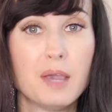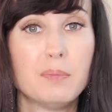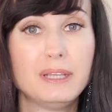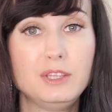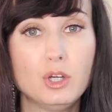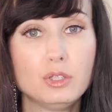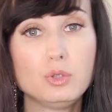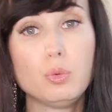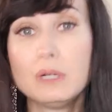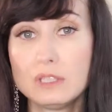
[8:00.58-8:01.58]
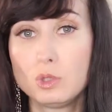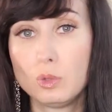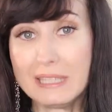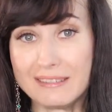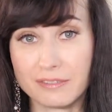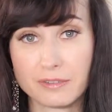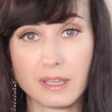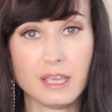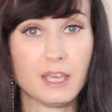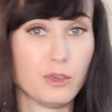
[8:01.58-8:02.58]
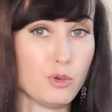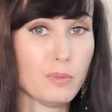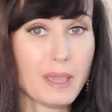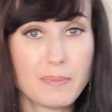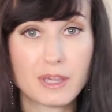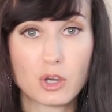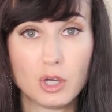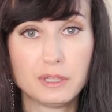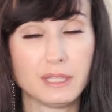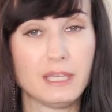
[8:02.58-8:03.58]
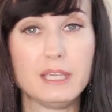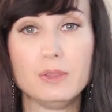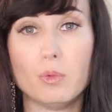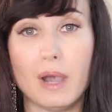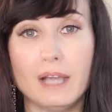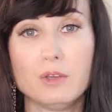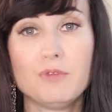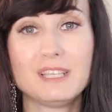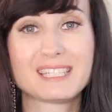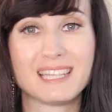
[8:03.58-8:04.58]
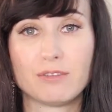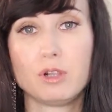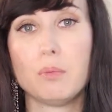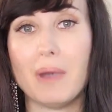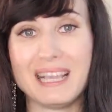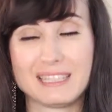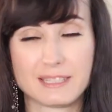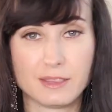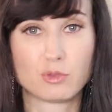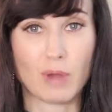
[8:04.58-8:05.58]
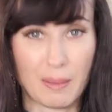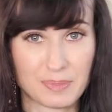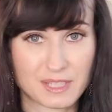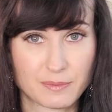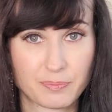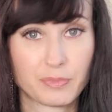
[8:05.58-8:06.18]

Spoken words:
but don't want to leave. You may be caught in one of the several mindset traps.